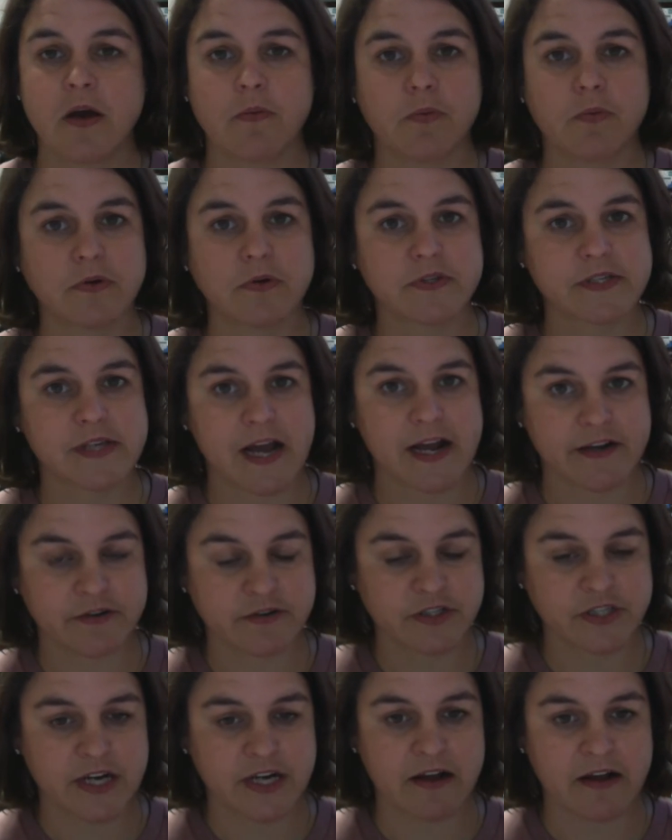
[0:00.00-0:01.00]
We'll sign
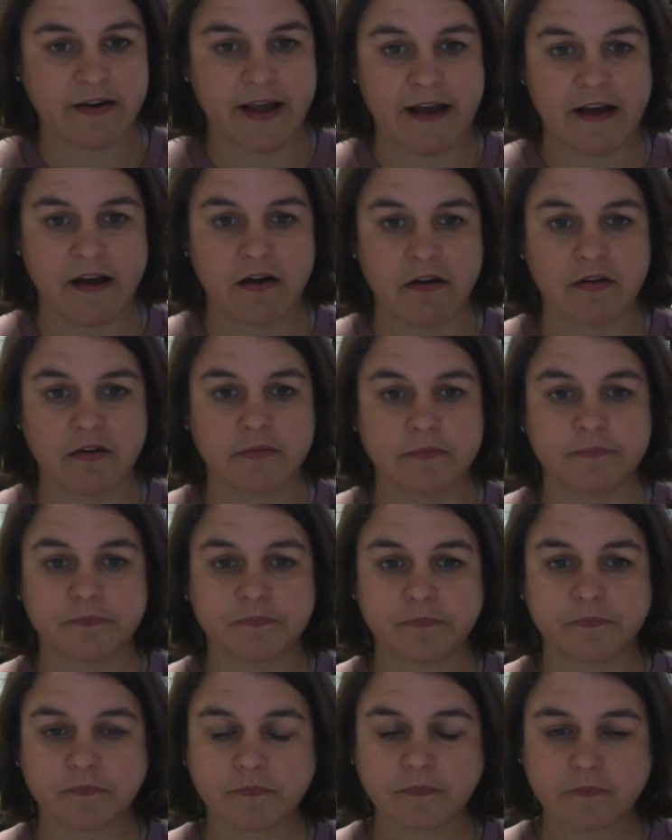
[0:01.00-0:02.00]
your child out
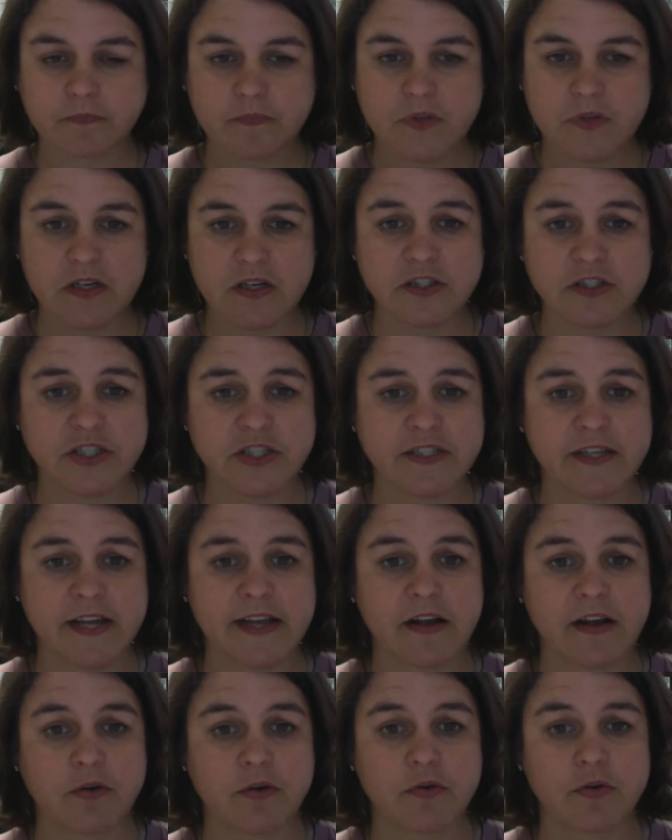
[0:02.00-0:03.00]
just
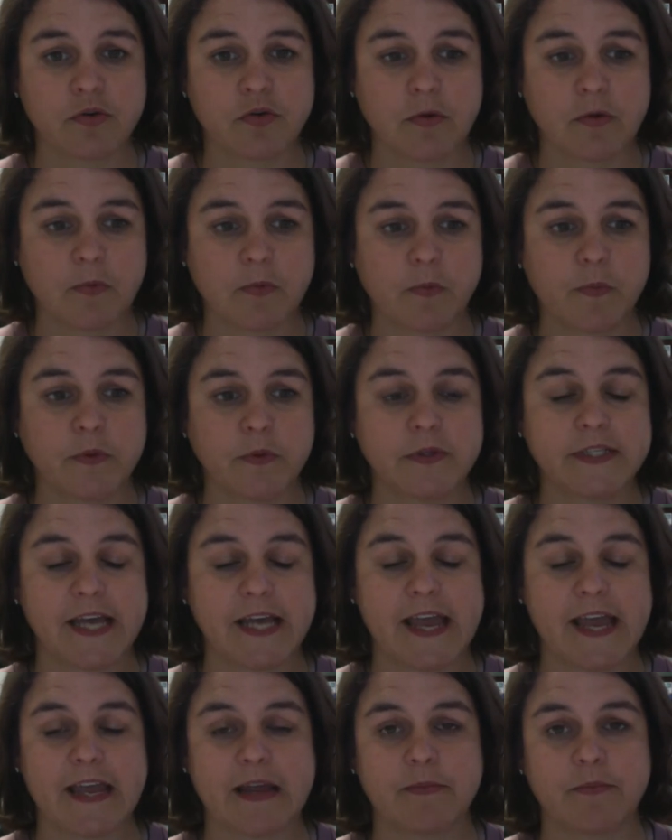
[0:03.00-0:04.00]
like on a normal
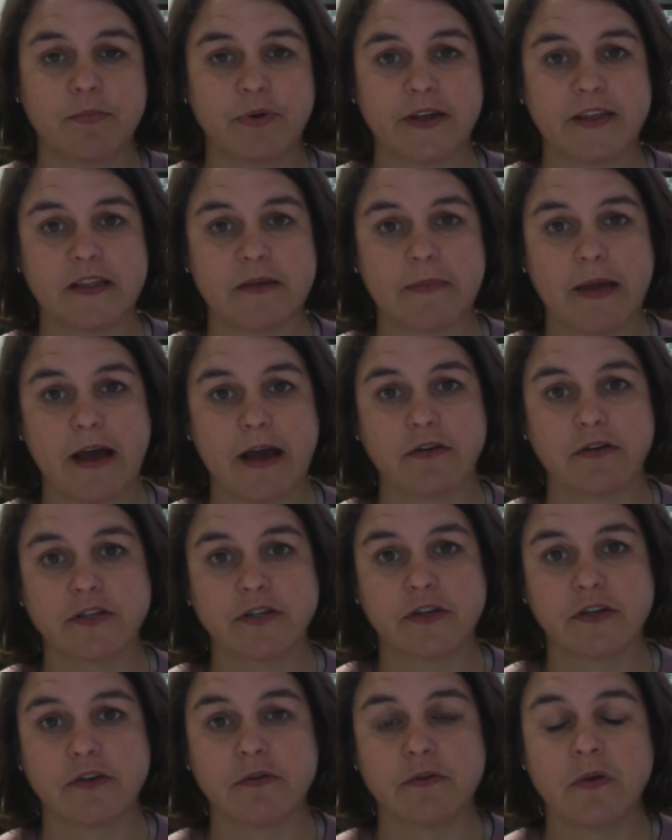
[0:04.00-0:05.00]
day and bring them out
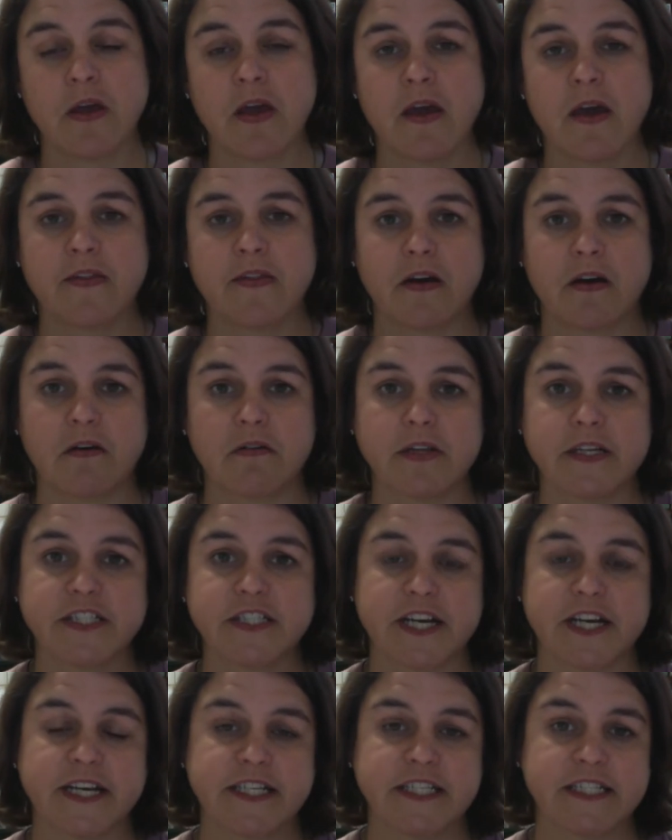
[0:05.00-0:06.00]
to you. The only
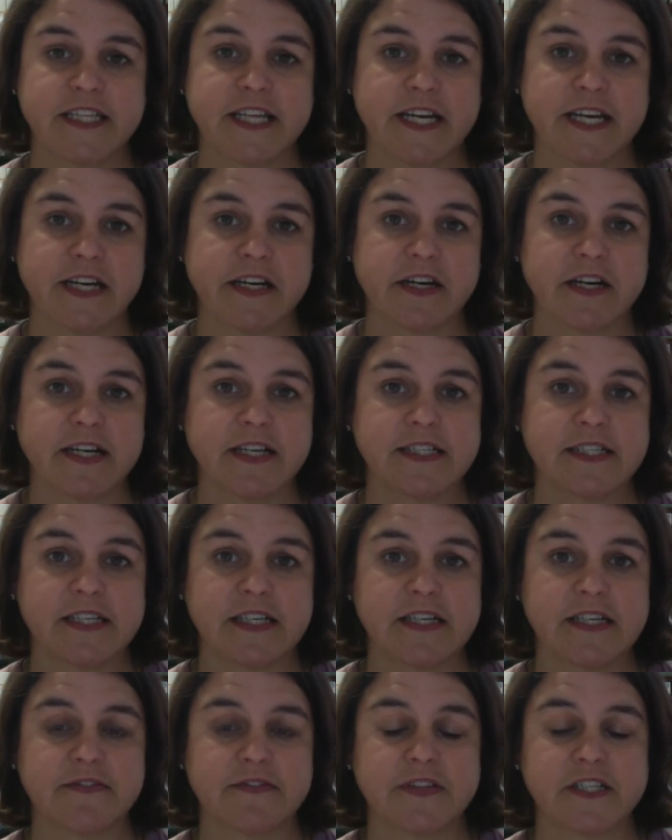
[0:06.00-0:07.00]
change there is
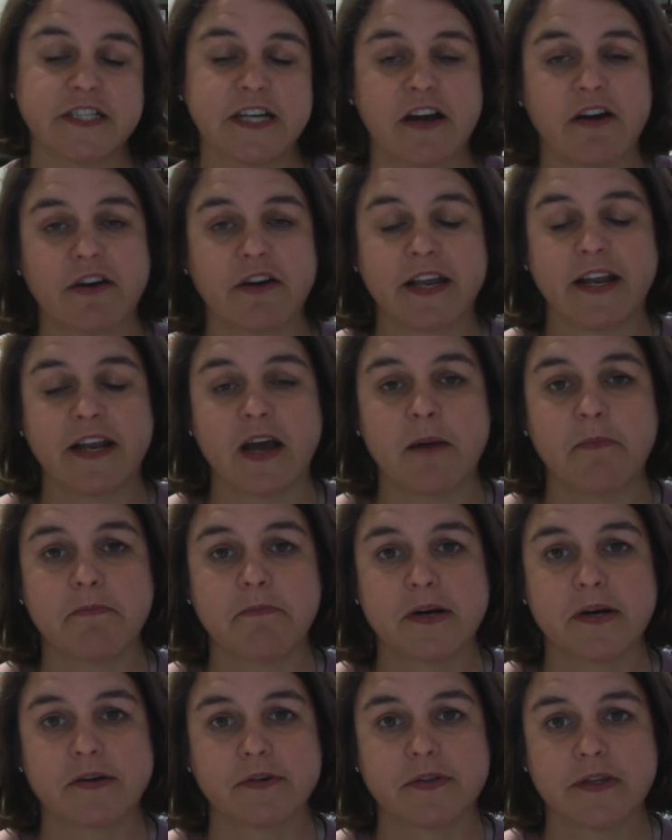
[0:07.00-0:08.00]
if the child cannot
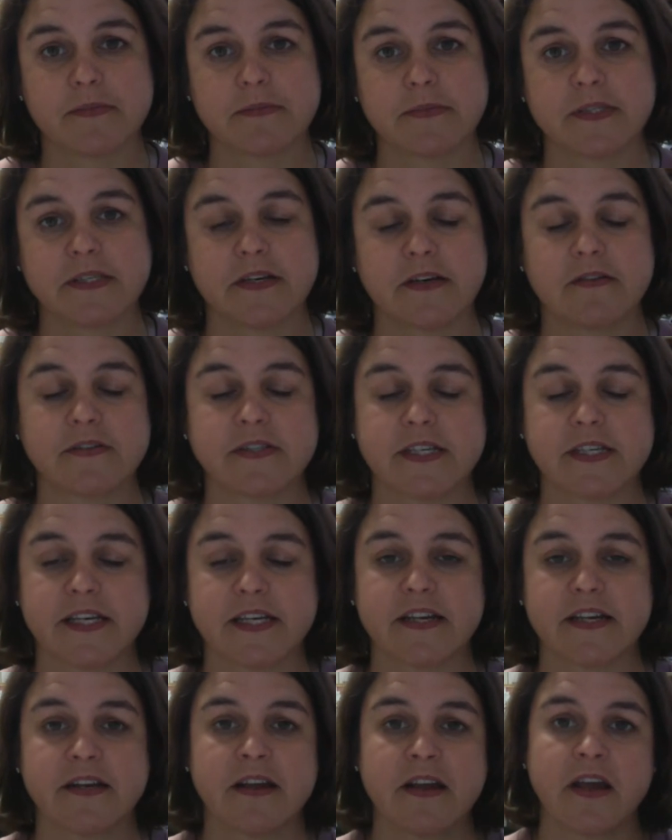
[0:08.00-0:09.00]
buckle themselves
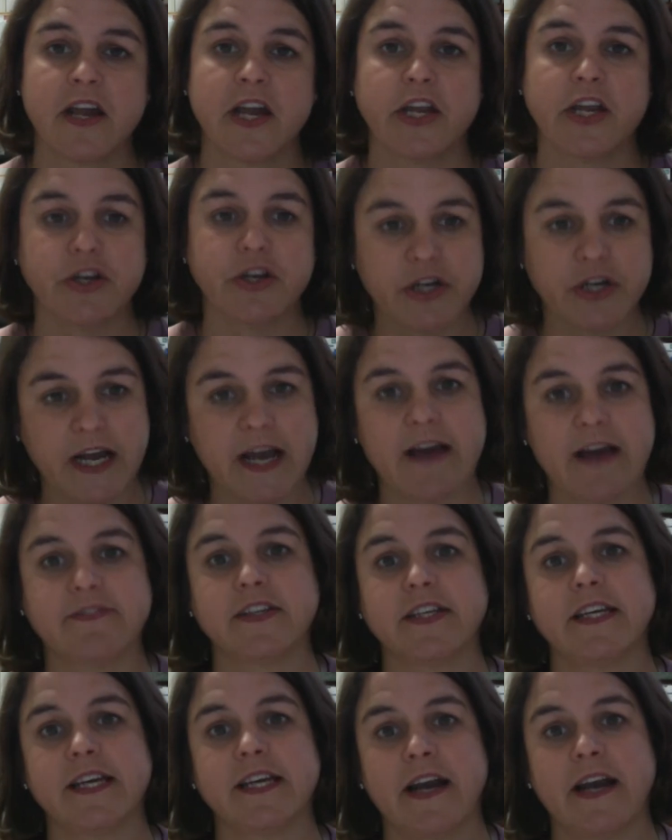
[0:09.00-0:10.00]
in, you're going to have
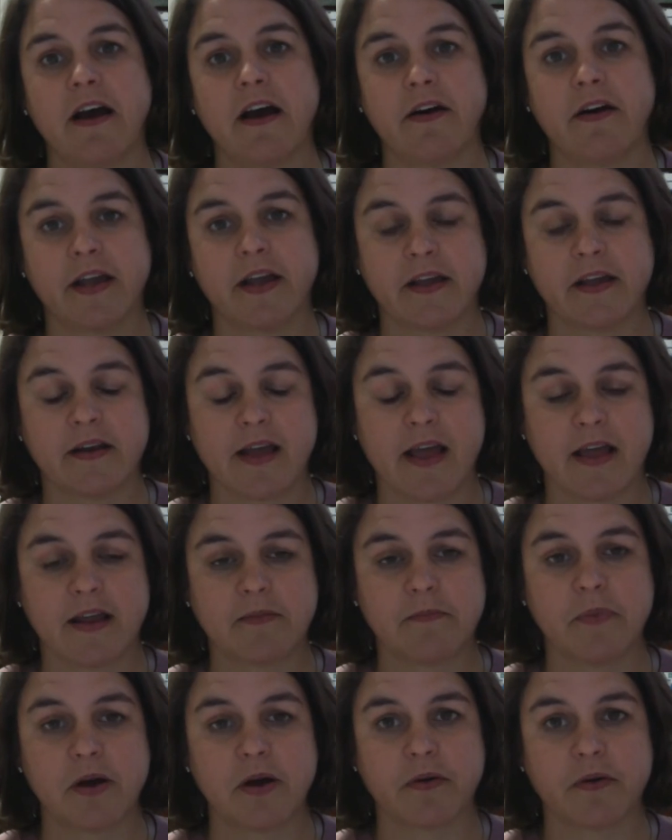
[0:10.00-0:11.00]
to get out
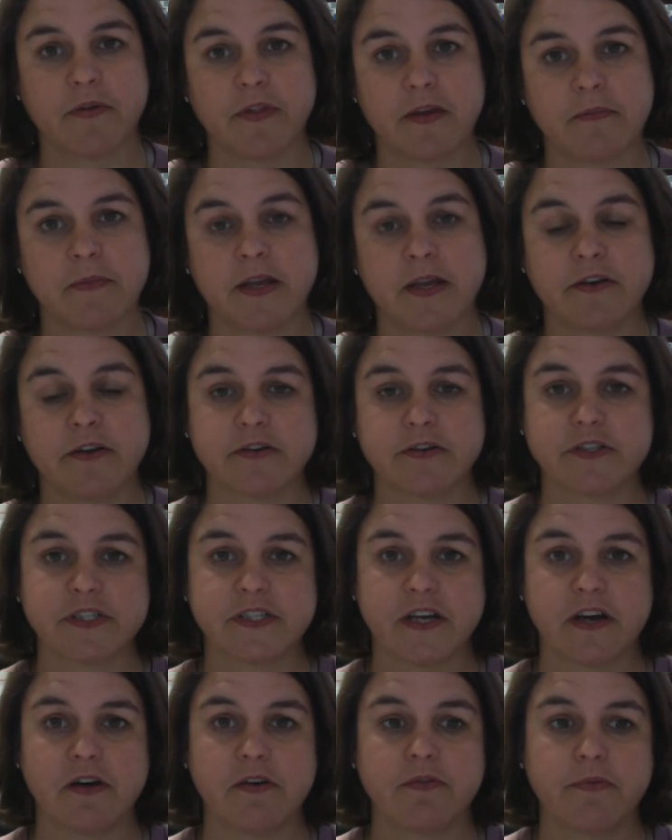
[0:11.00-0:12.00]
and buckle them in
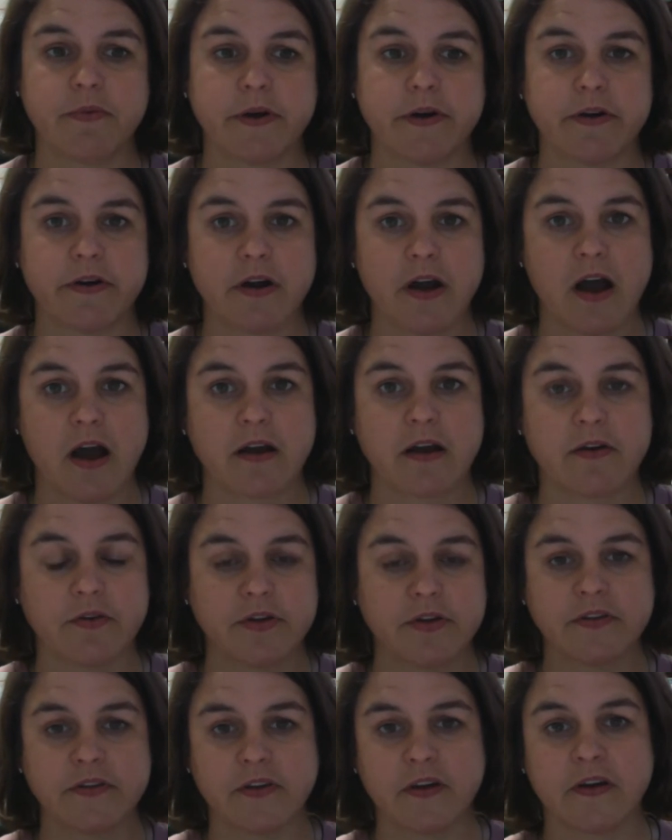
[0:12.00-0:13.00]
yourself. We're not
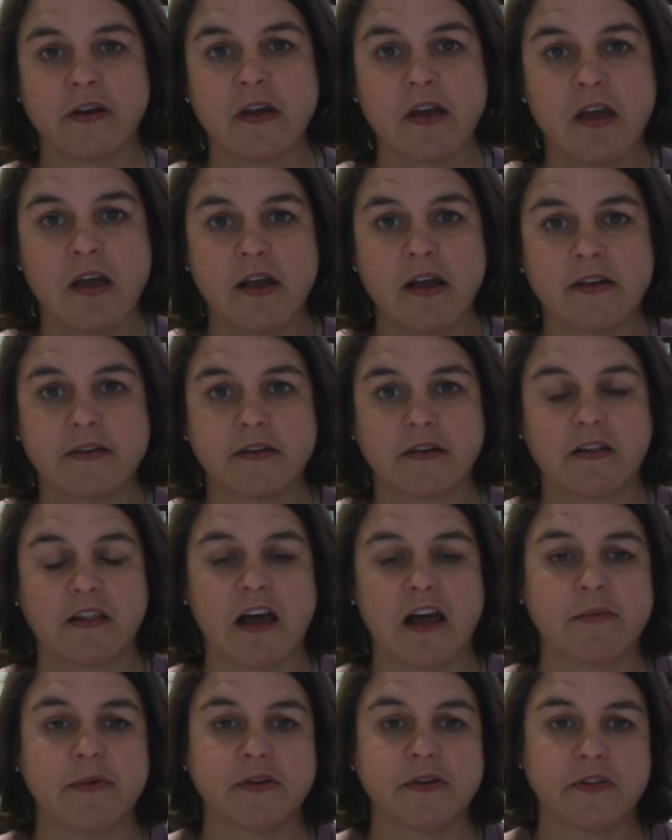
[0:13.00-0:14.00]
going to
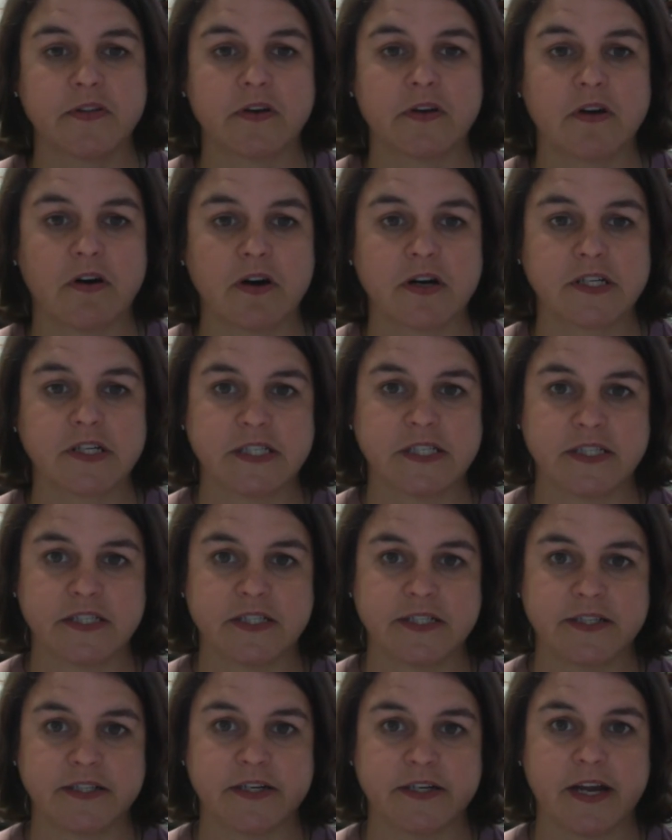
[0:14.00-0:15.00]
climb into the cars this
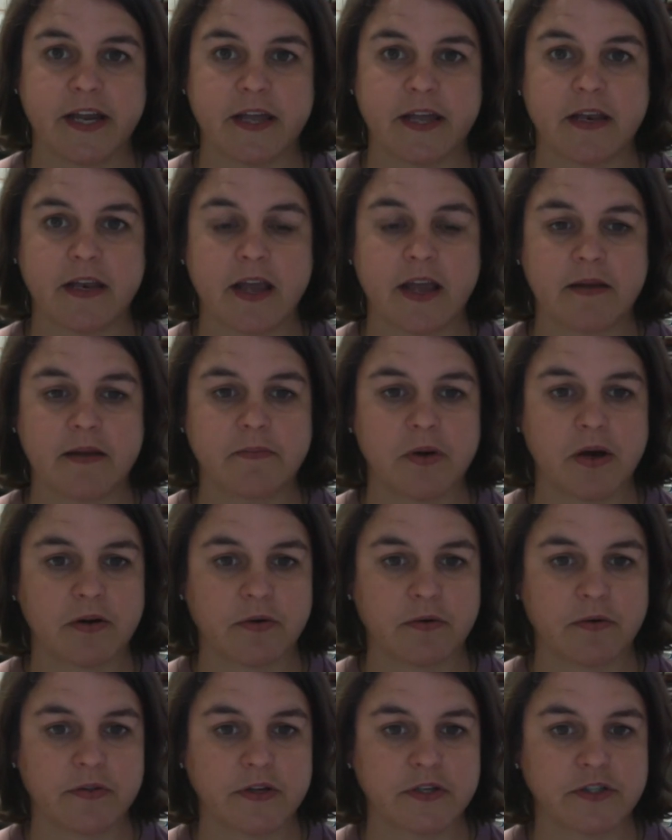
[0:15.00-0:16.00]
year and
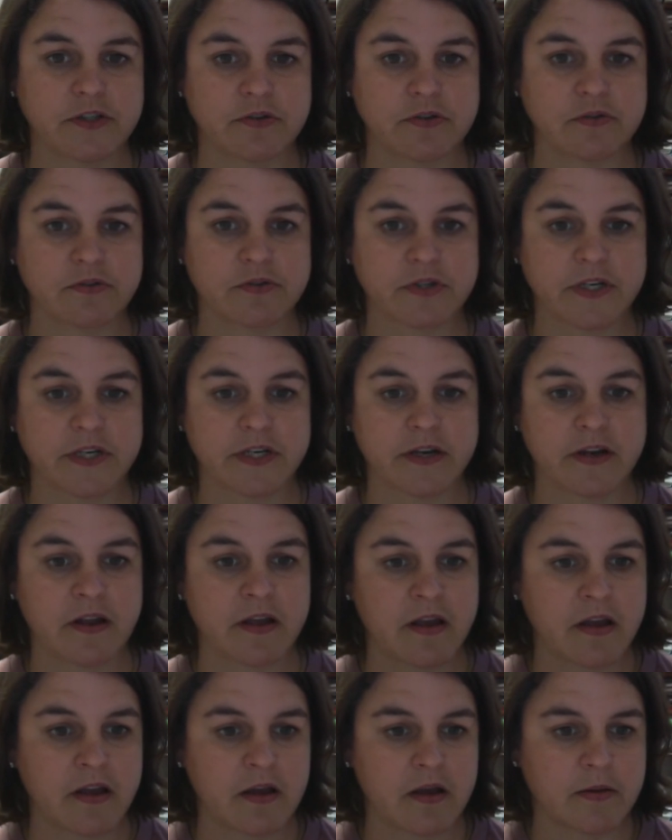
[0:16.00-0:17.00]
buckle the children
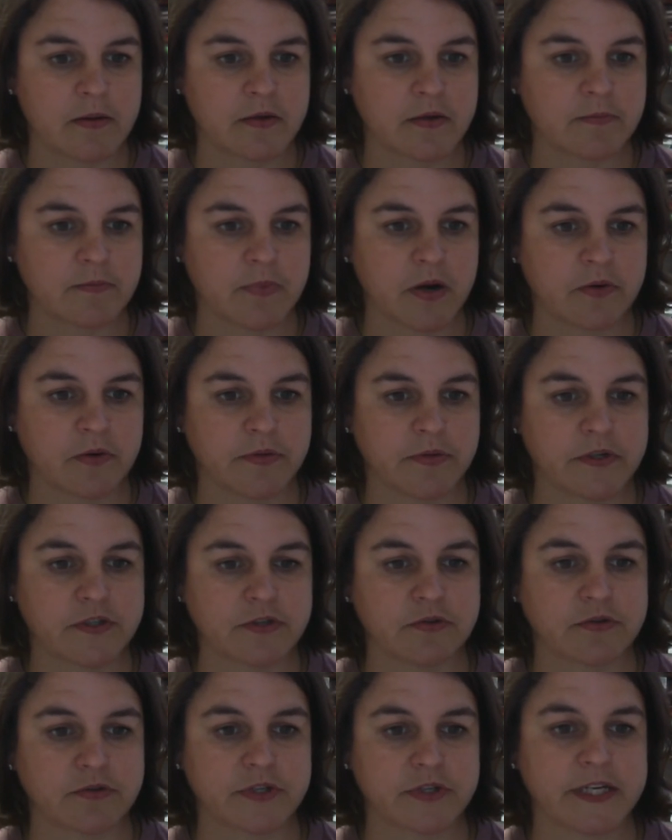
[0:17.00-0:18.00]

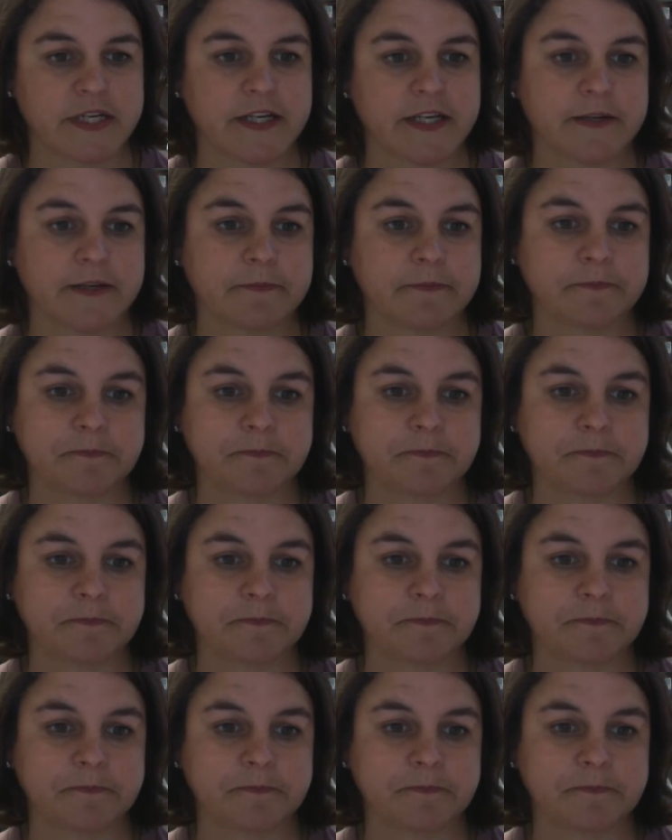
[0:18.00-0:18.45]
in.